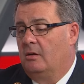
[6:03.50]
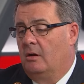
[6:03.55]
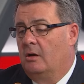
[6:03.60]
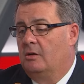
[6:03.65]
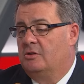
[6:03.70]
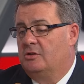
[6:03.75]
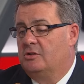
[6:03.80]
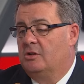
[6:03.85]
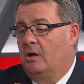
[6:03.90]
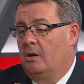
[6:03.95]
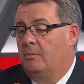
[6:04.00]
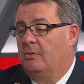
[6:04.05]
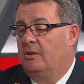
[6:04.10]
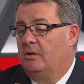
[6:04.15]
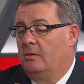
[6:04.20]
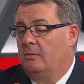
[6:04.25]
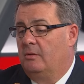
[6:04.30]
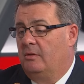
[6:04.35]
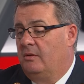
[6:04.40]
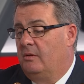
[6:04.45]
our job and
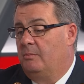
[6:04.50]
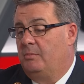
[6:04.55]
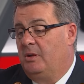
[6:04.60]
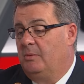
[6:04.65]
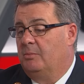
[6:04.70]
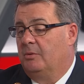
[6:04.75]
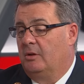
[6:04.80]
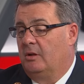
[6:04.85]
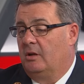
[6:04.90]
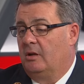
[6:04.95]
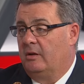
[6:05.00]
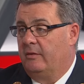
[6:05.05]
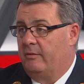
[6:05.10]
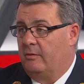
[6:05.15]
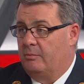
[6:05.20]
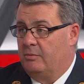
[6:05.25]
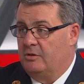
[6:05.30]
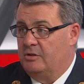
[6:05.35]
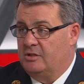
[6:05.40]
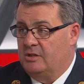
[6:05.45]
the people in it have
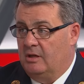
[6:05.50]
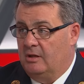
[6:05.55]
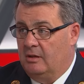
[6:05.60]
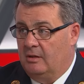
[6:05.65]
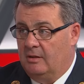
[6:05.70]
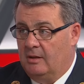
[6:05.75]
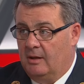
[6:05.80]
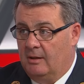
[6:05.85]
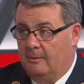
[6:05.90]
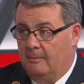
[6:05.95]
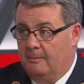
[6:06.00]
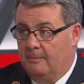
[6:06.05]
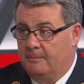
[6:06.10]
appreciated that.